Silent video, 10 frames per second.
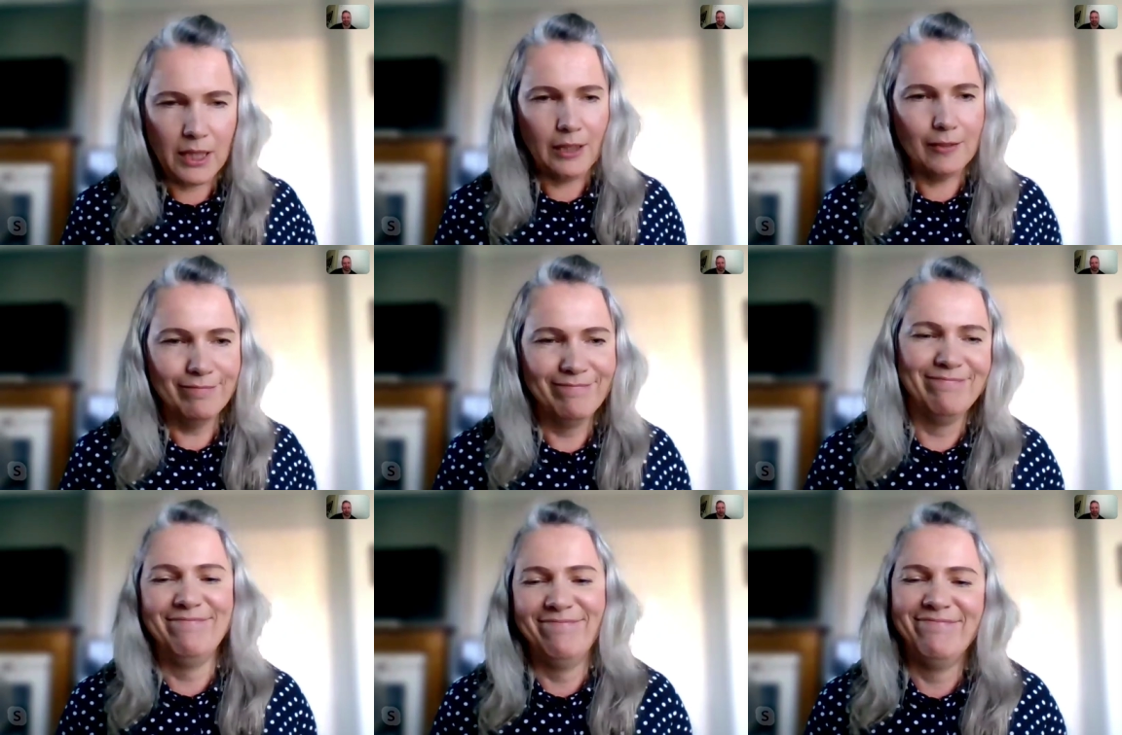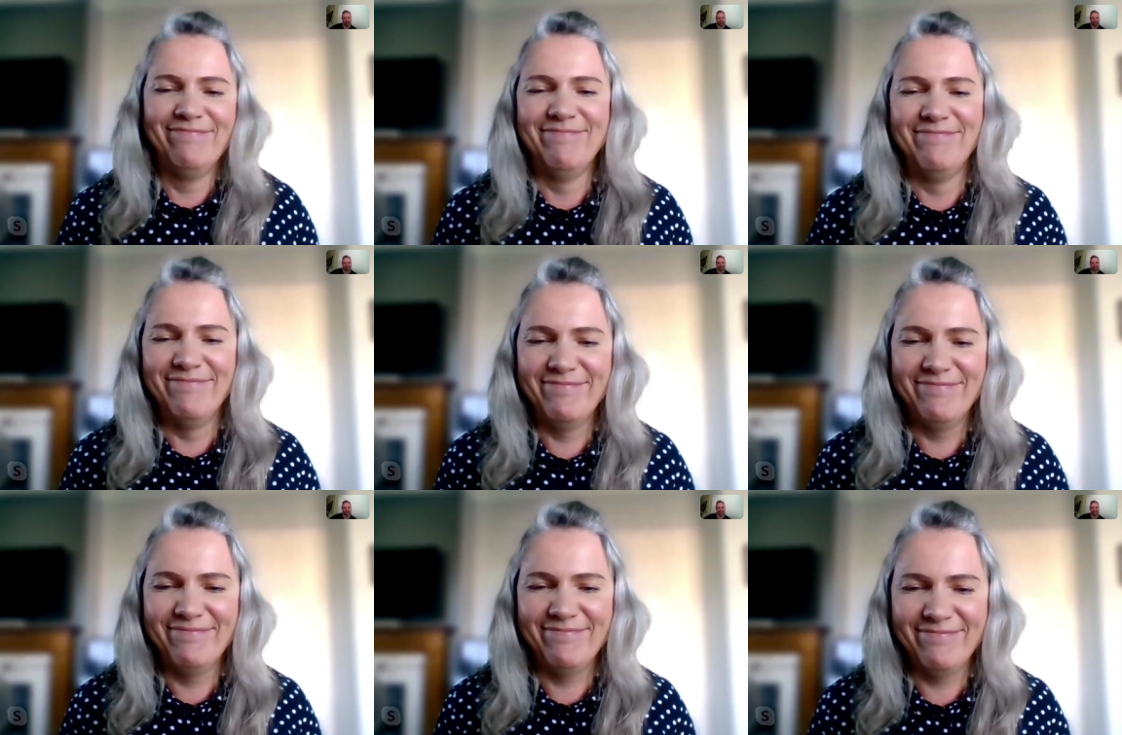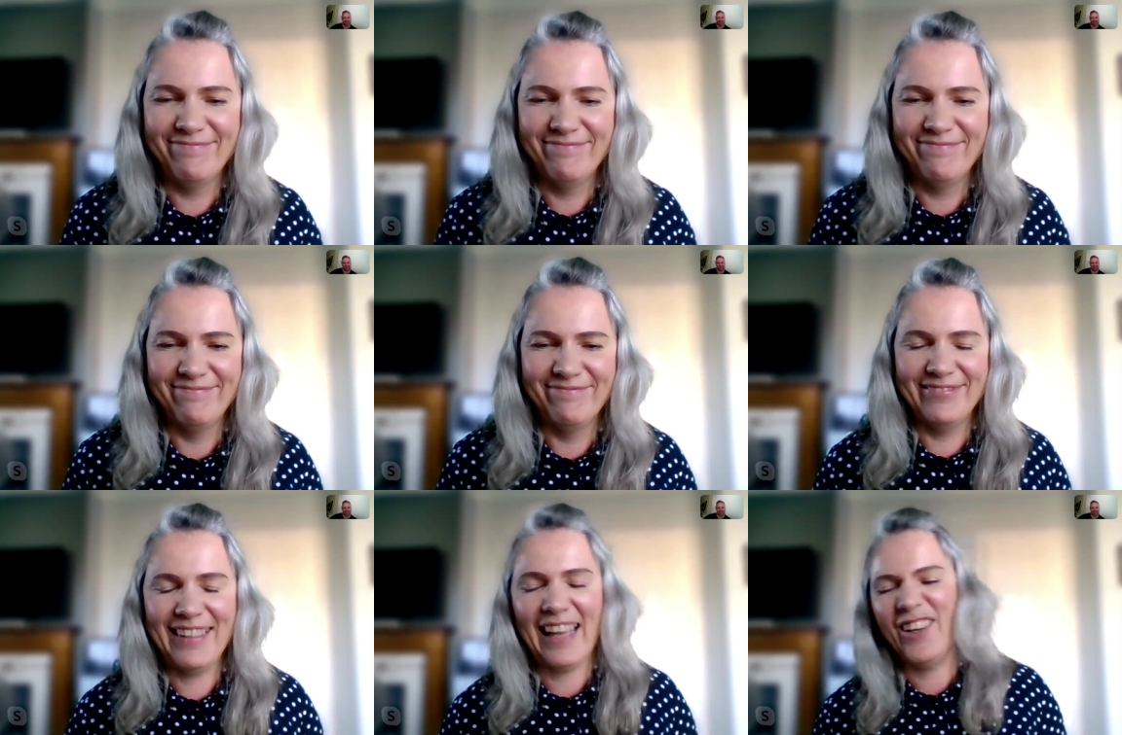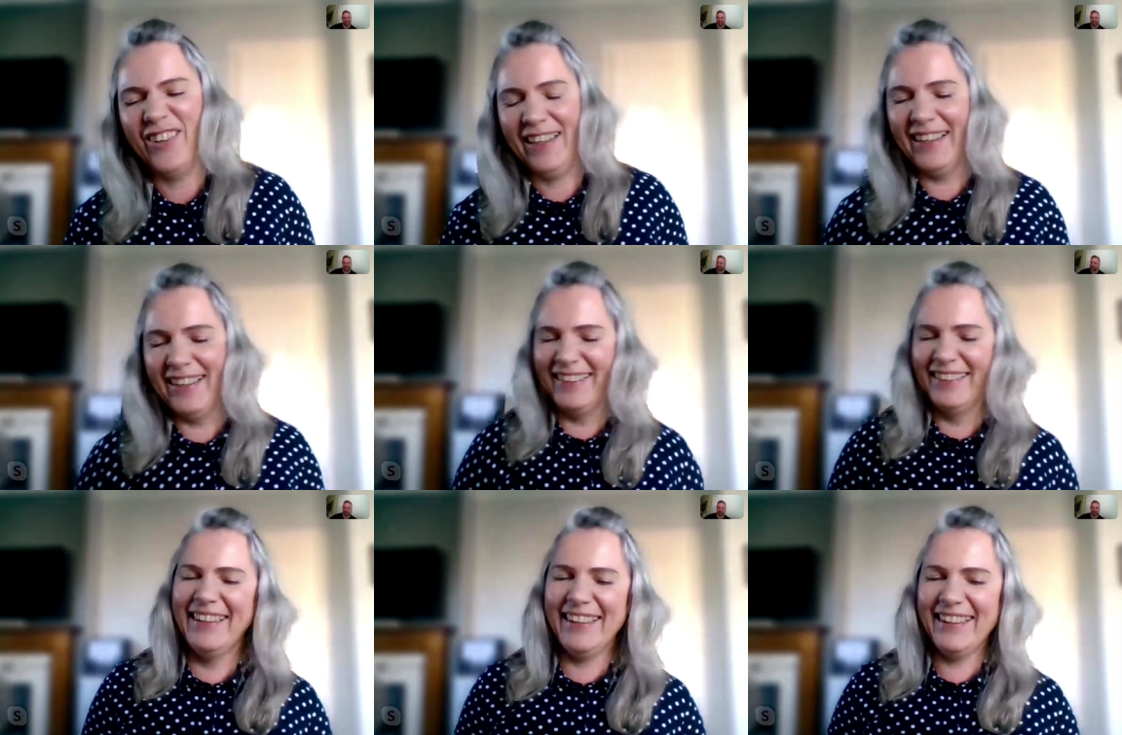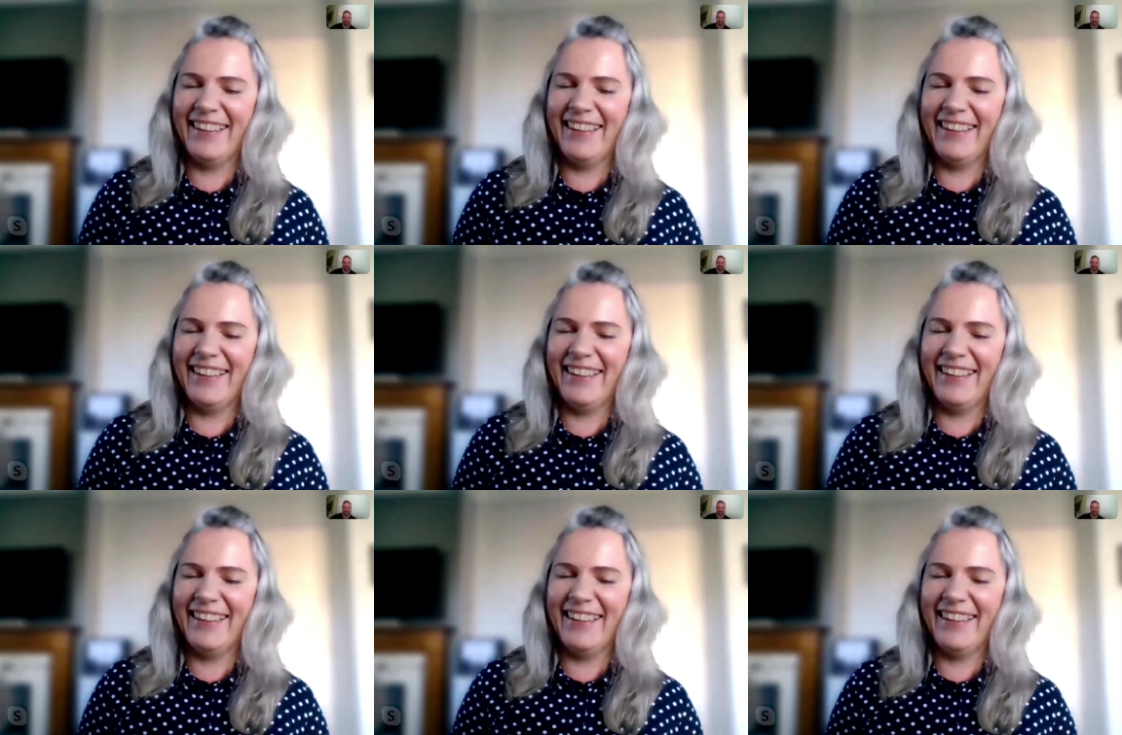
not so different to Ireland. I know, yeah. not completely